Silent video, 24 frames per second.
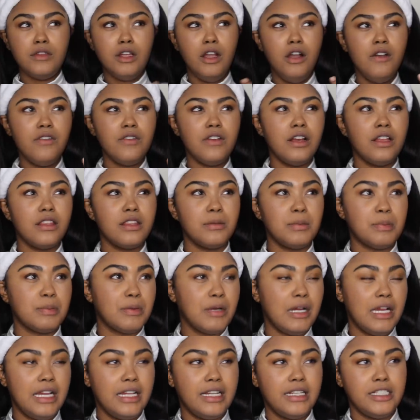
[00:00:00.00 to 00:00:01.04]
Overall, the
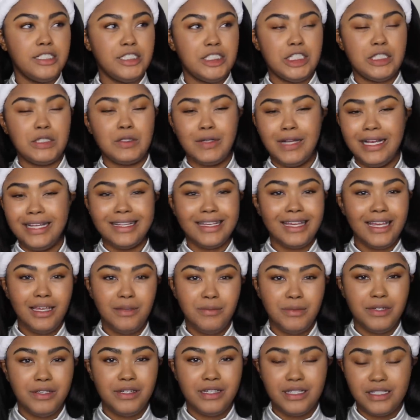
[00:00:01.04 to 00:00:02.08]
brand in general and
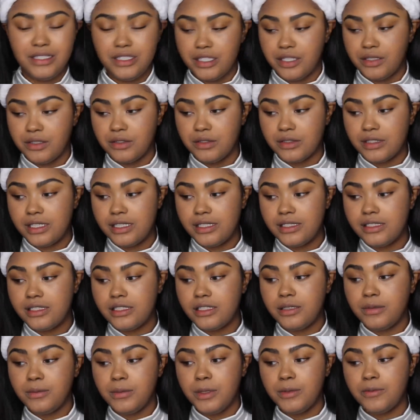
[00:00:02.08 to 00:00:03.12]
KBeauty in general
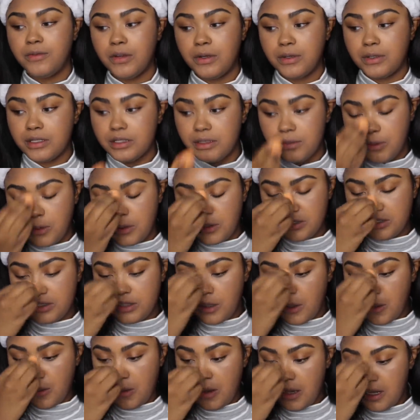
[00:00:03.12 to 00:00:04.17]
tends to be focused more
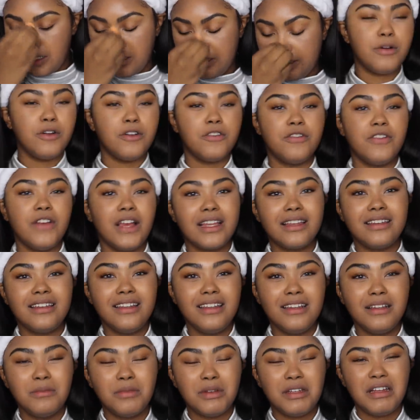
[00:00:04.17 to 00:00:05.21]
so on
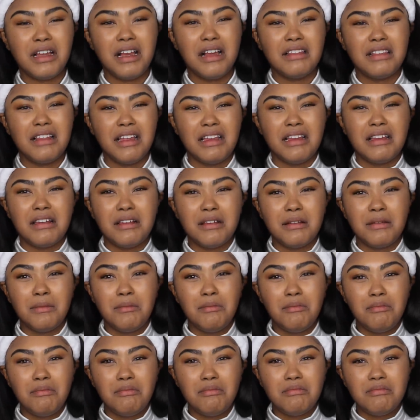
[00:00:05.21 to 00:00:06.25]
perfecting, but not like
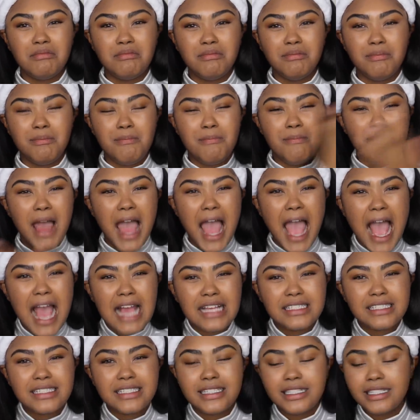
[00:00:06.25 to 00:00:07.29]

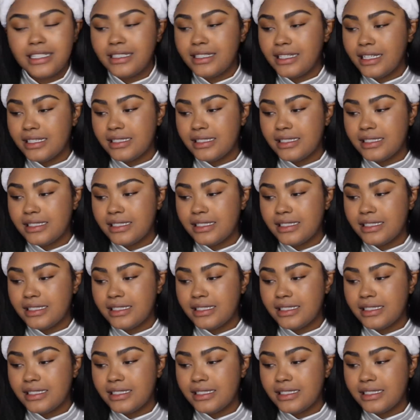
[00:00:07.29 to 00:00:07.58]
masking